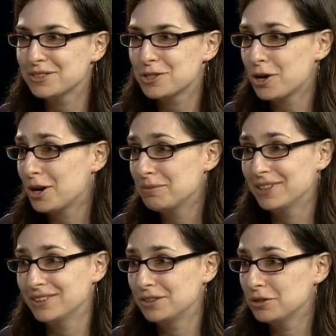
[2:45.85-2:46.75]

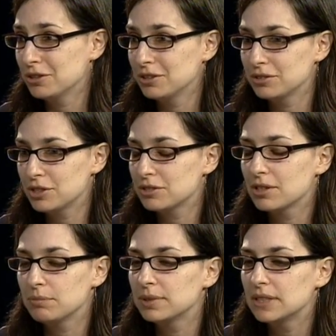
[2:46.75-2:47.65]
charming little girl just
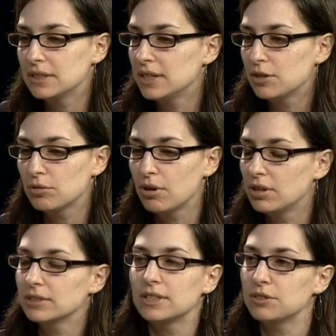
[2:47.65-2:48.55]
completely
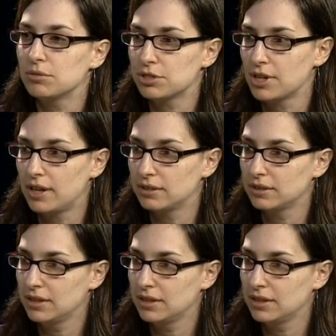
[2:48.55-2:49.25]
crawled into a shell.